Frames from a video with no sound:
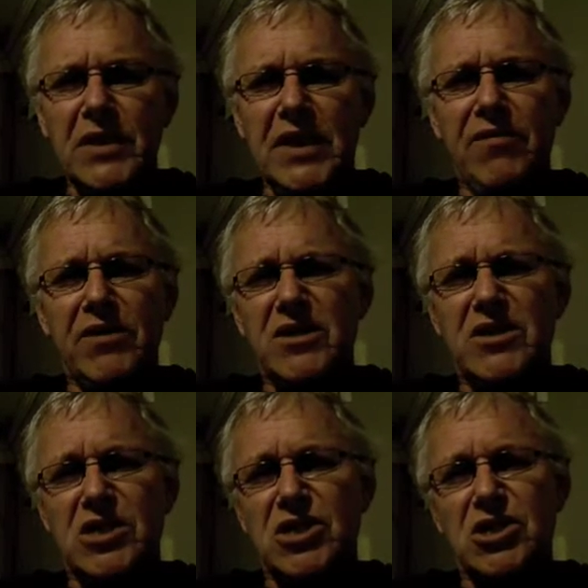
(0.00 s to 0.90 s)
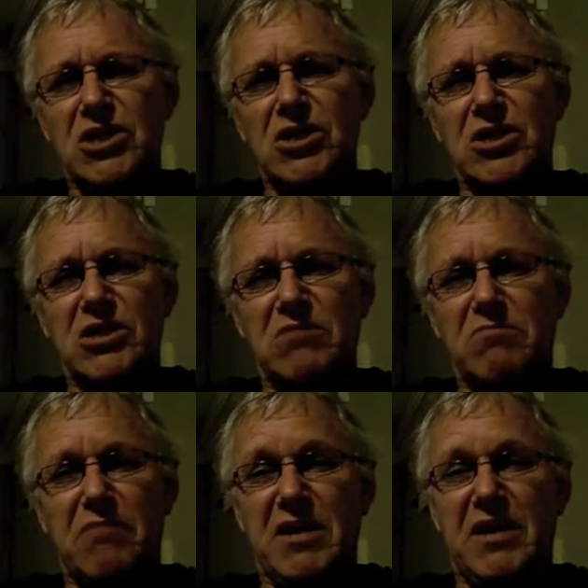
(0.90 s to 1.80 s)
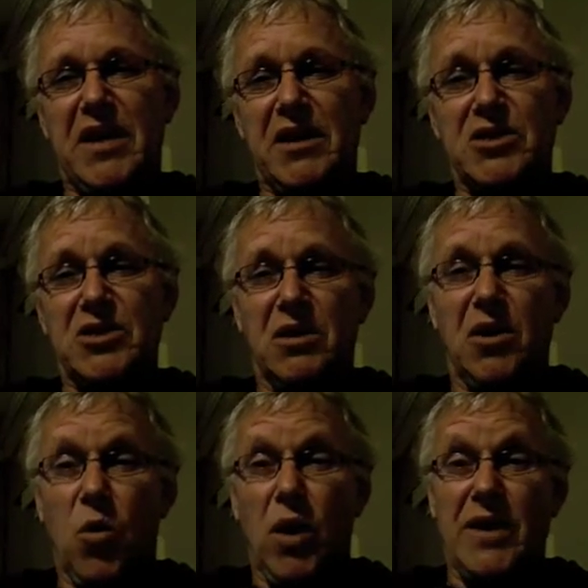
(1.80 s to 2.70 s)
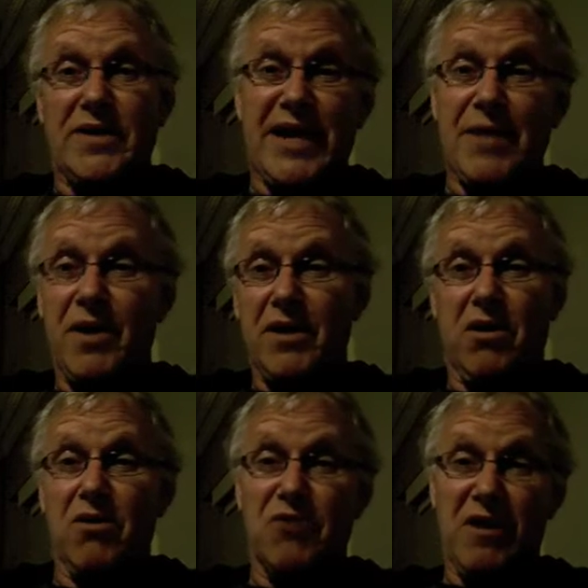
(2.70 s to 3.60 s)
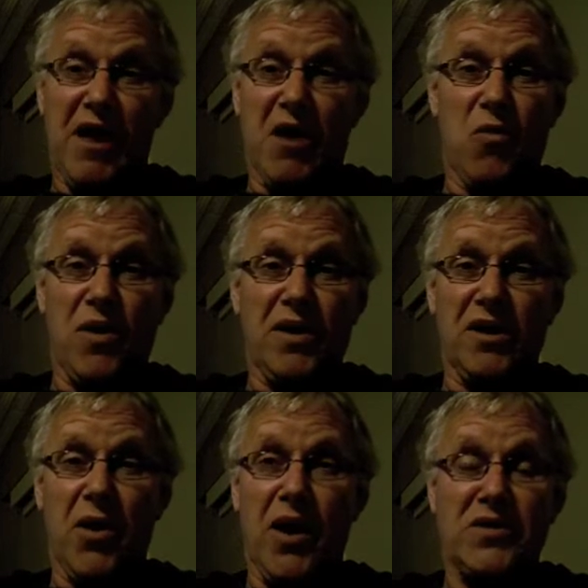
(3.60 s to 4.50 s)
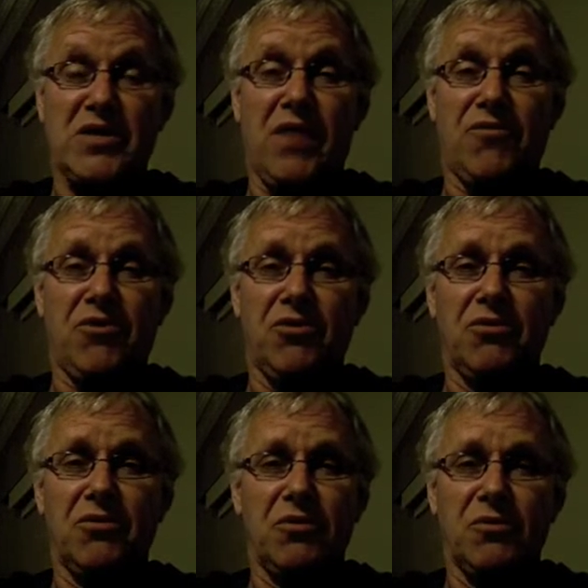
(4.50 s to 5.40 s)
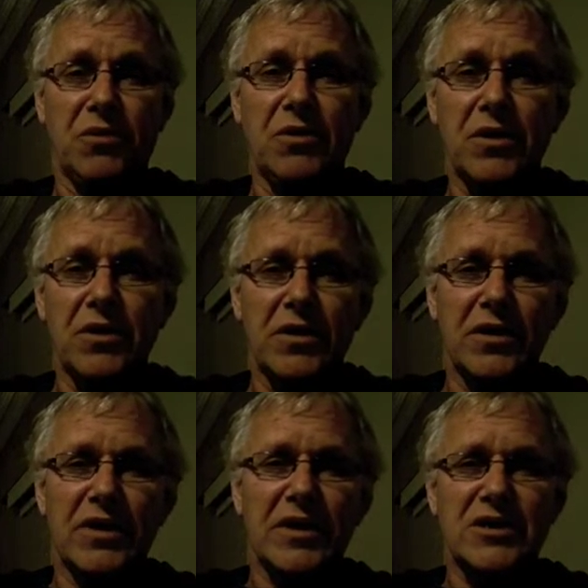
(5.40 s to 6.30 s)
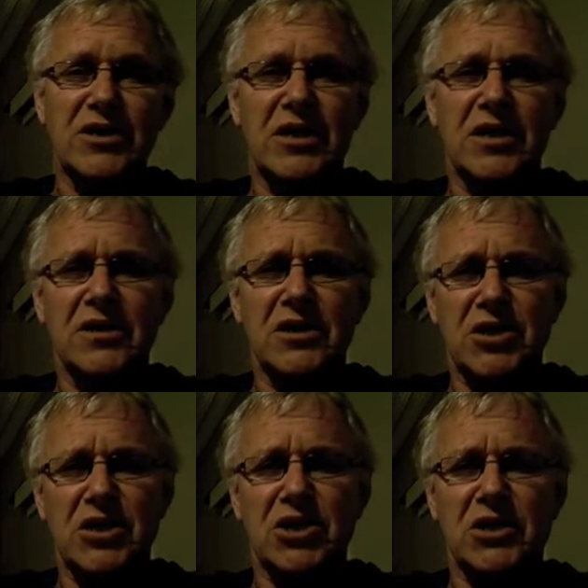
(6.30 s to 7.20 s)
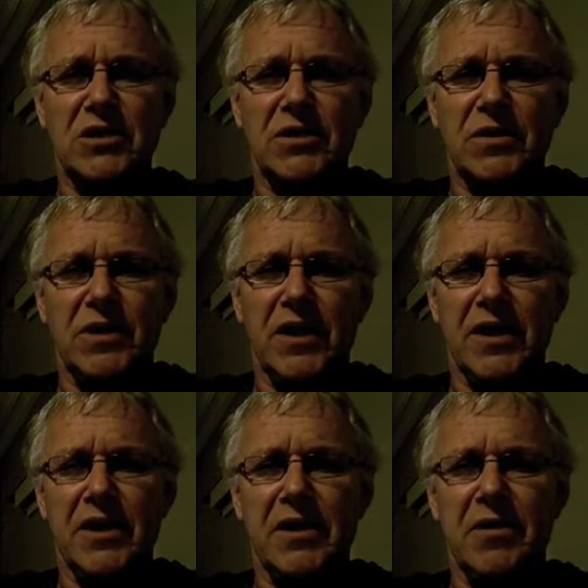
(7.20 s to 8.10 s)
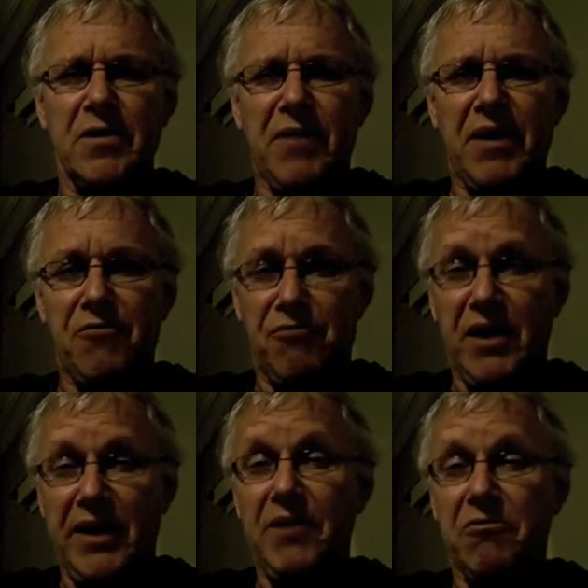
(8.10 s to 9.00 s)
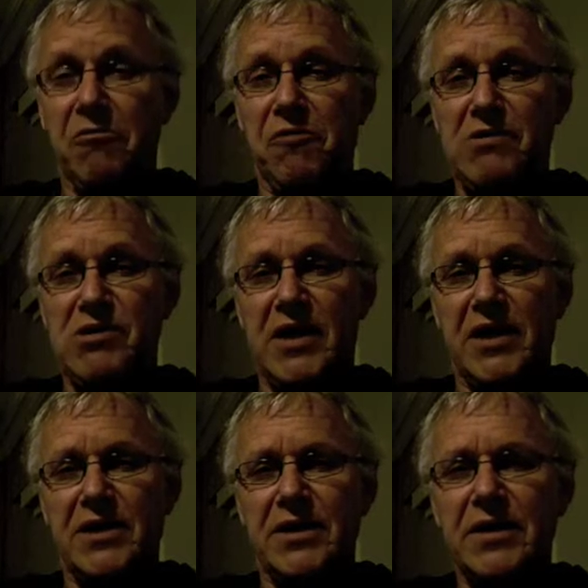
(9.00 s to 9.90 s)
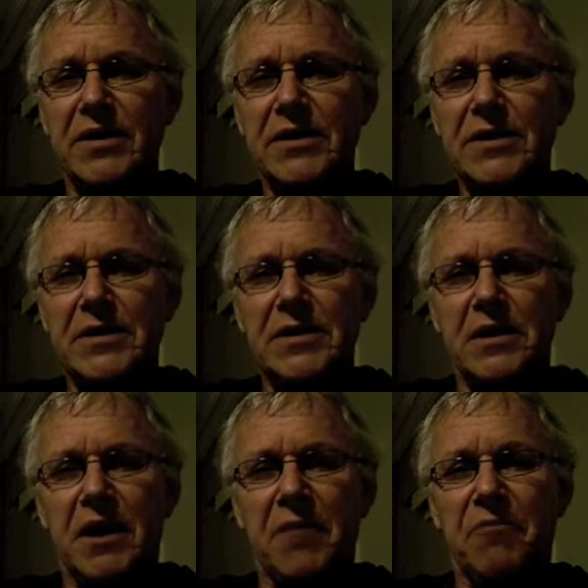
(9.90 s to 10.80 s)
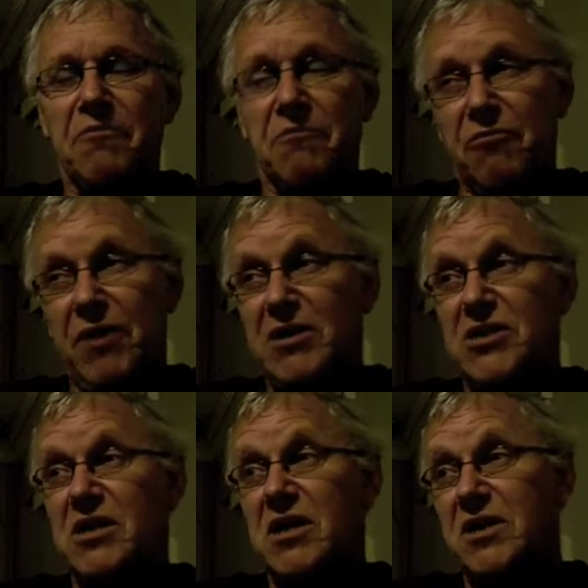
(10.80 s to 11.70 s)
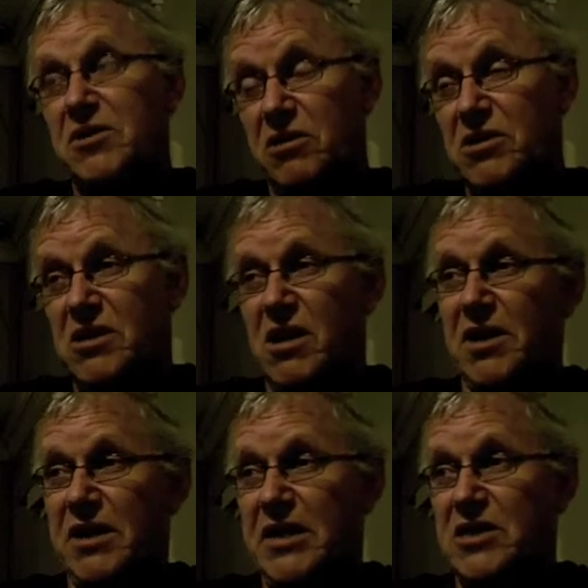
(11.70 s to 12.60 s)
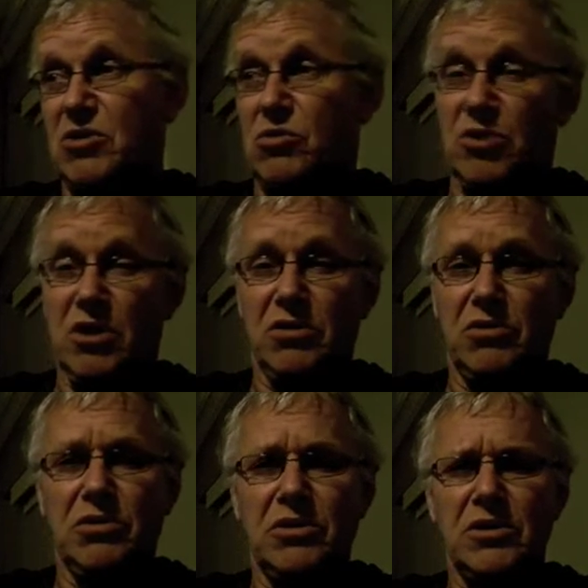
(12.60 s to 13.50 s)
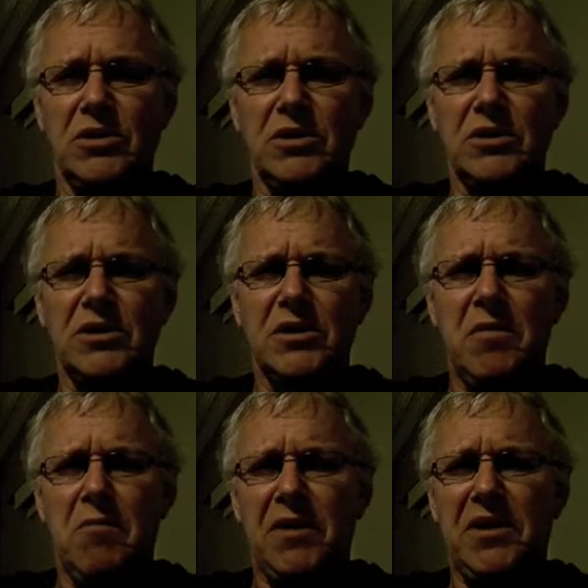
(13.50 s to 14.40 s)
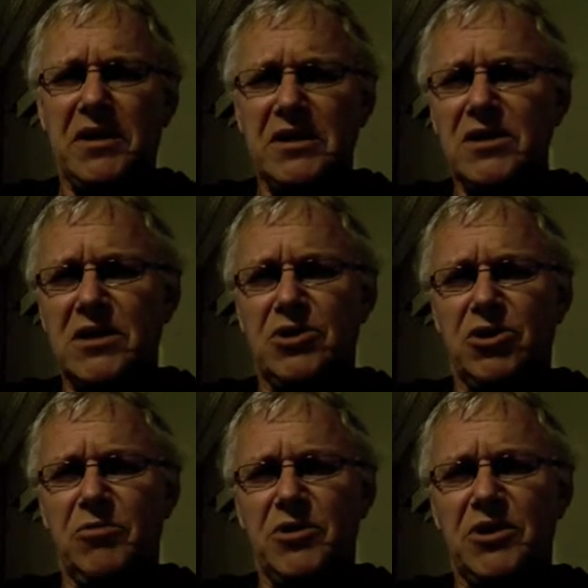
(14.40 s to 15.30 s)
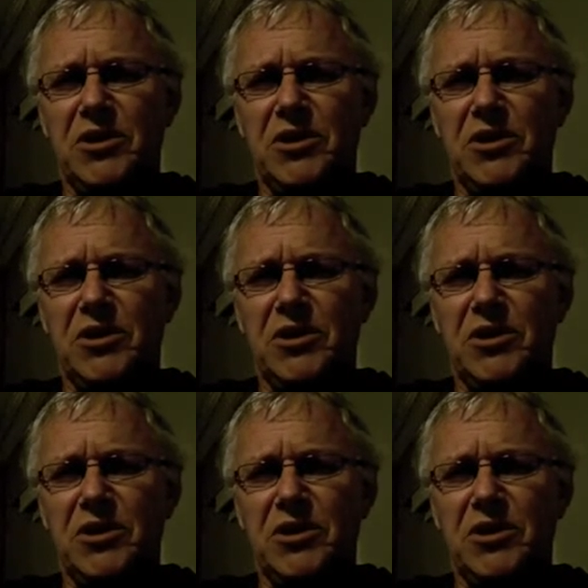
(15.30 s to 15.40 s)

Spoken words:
even a decision as mundane as, will I take my coat out when I go out this afternoon? It's a decision I make freely, or it feels like it. I'm free to decide yes or no, but it is determined.